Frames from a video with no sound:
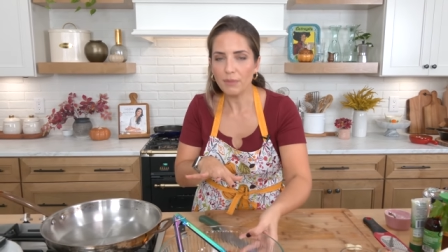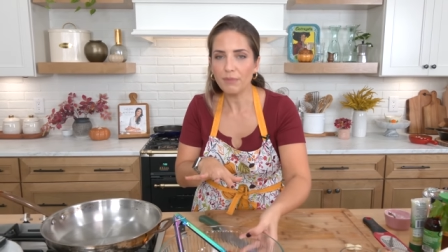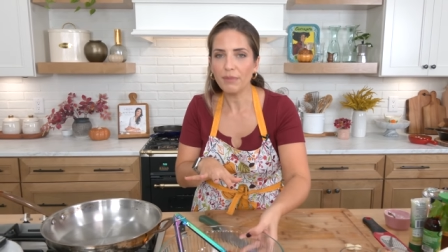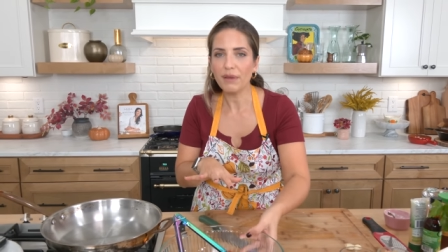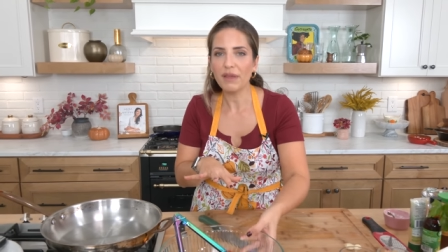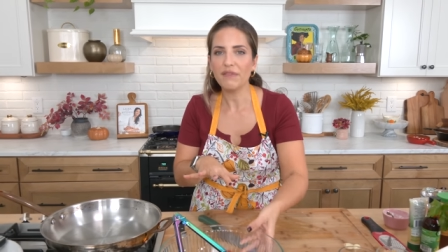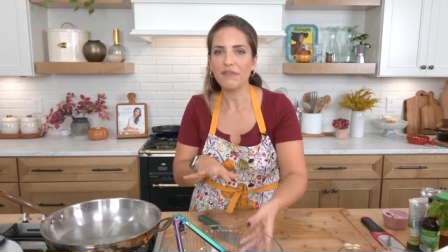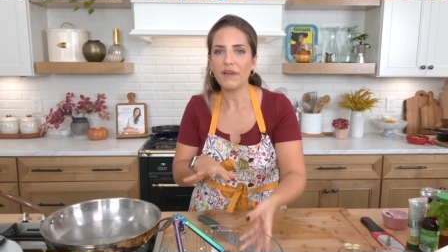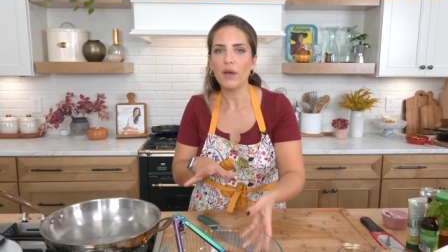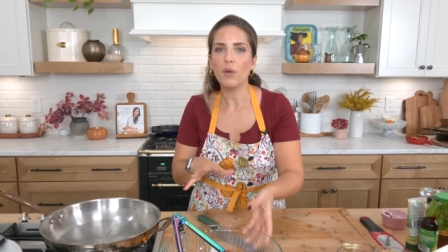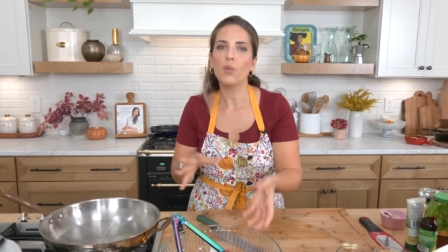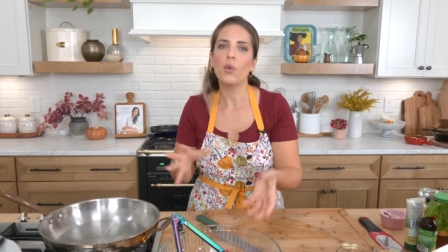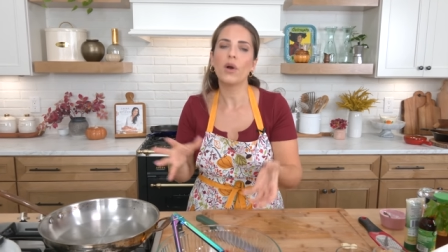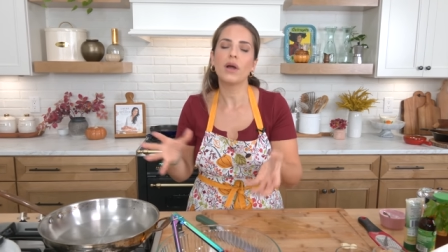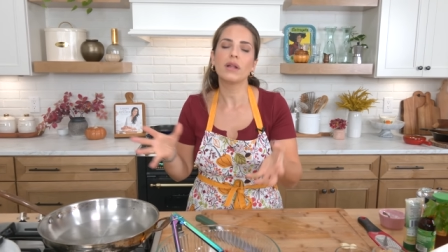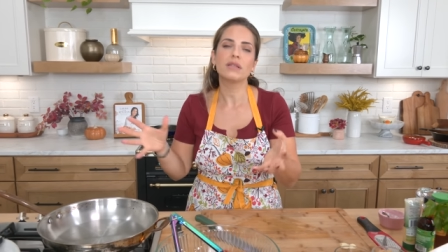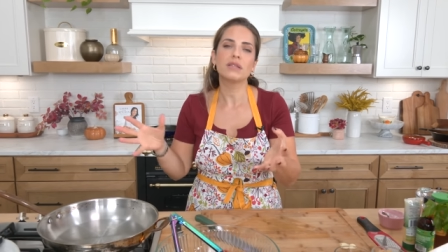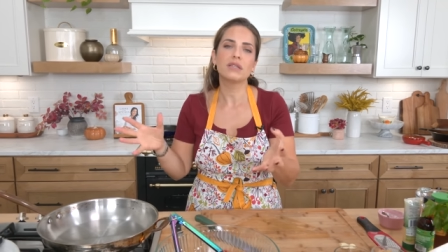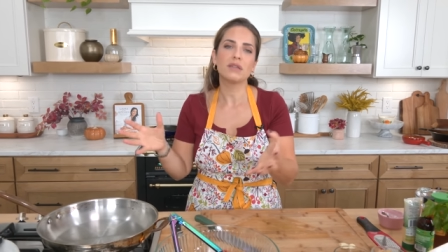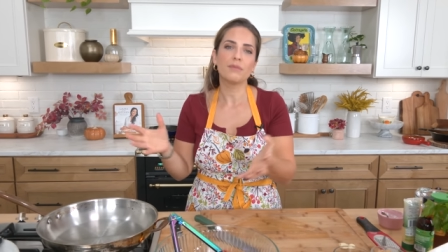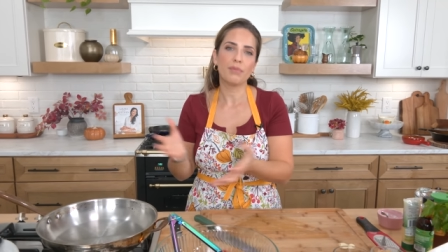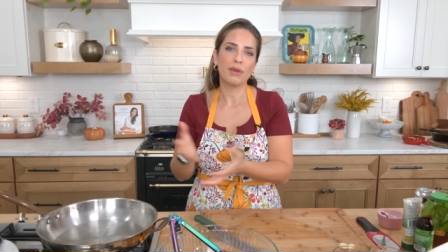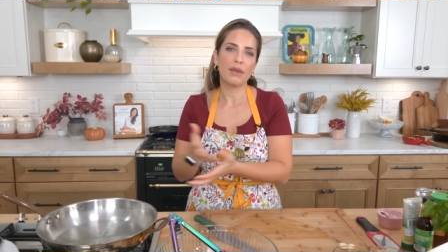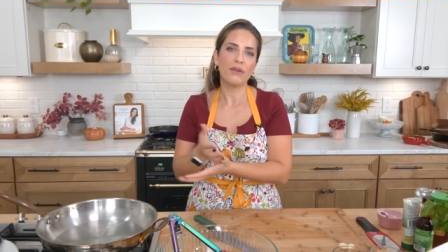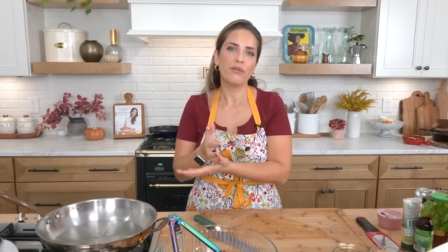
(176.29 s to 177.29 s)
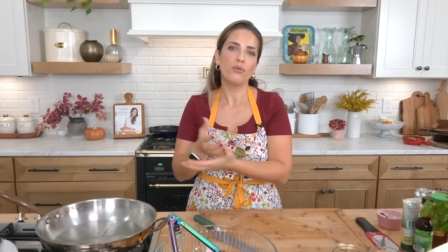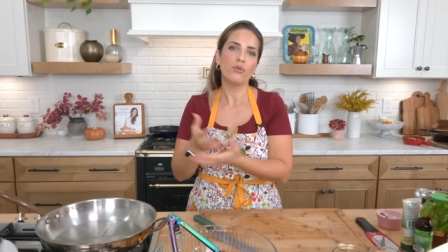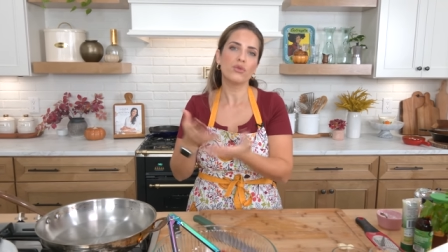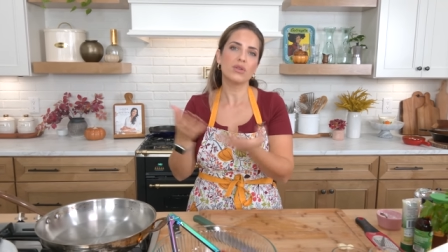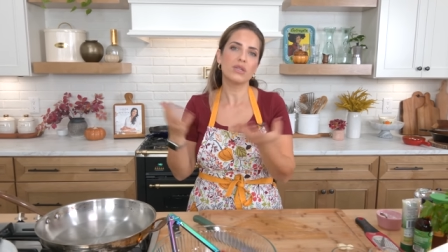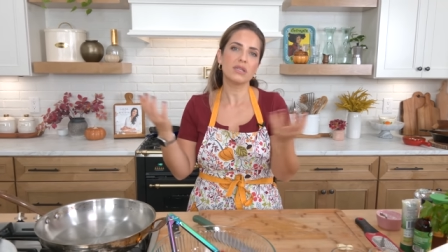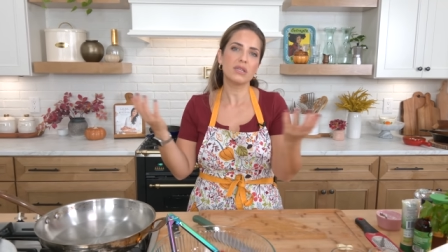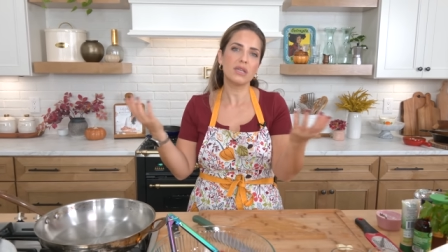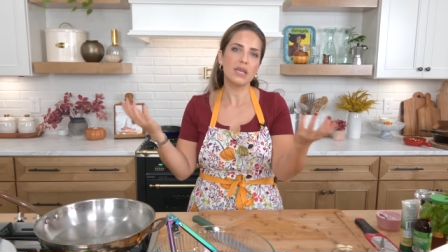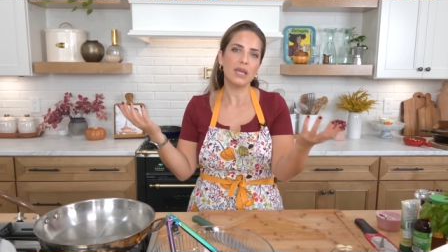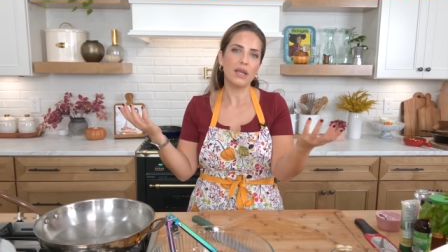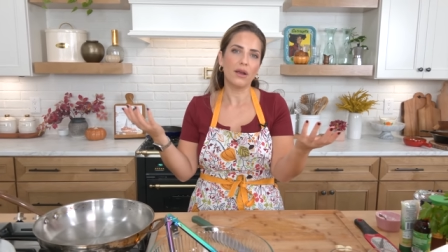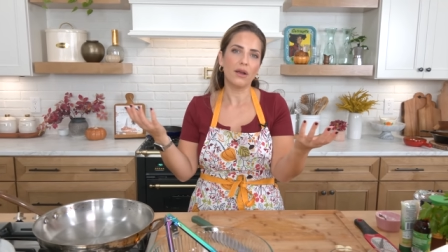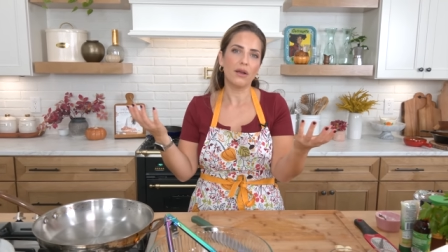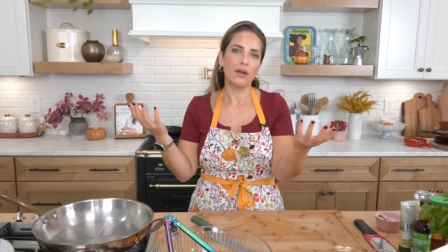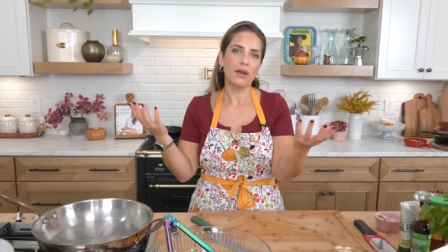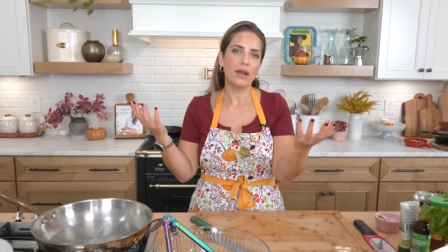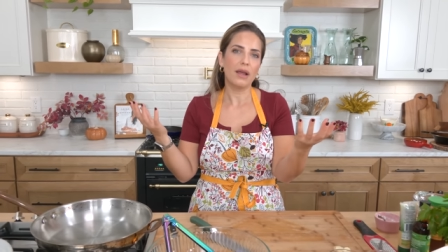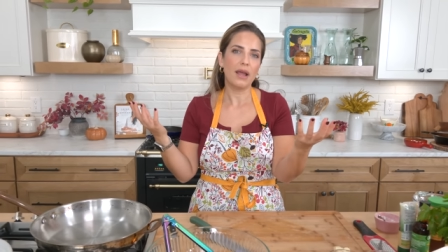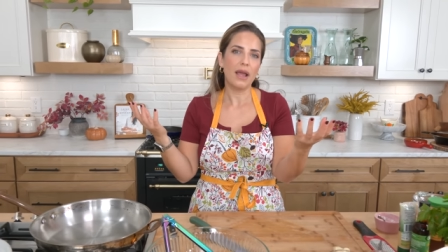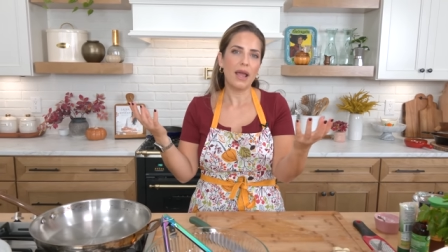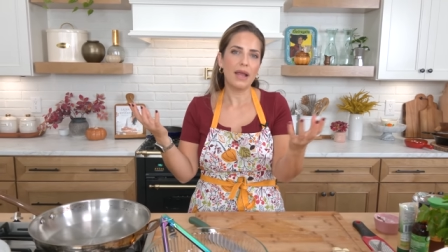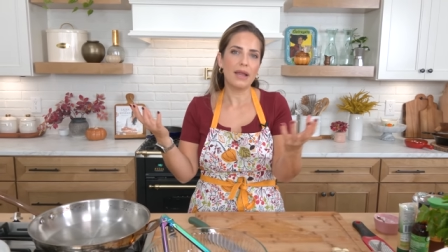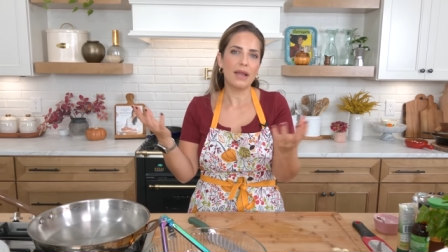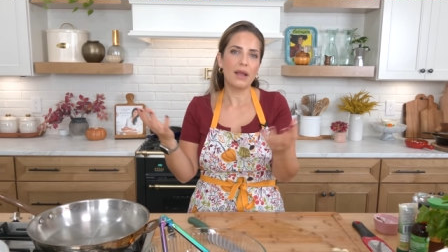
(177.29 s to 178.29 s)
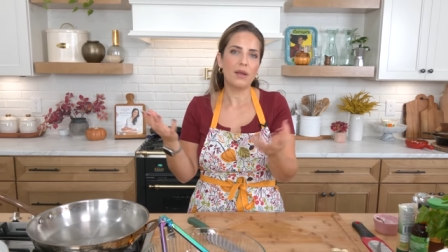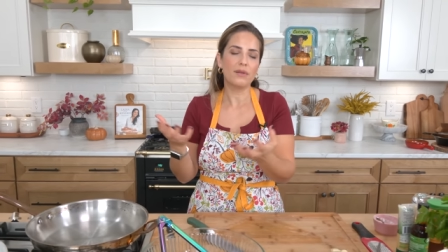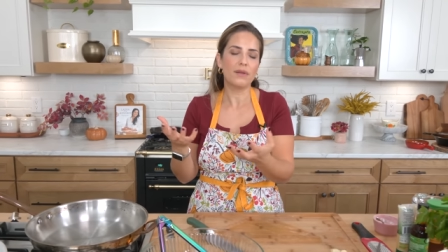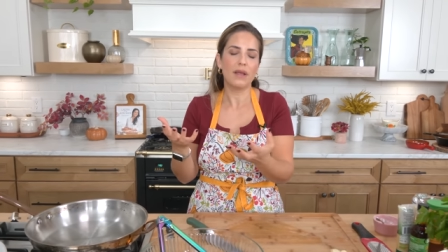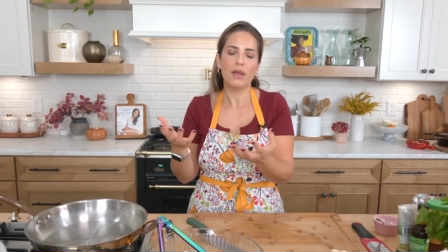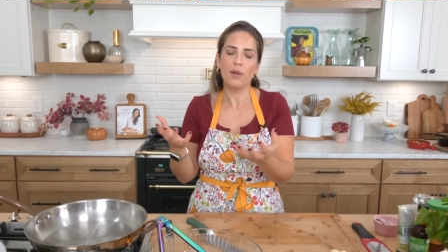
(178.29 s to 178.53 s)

beef at once, the beef will sear and it,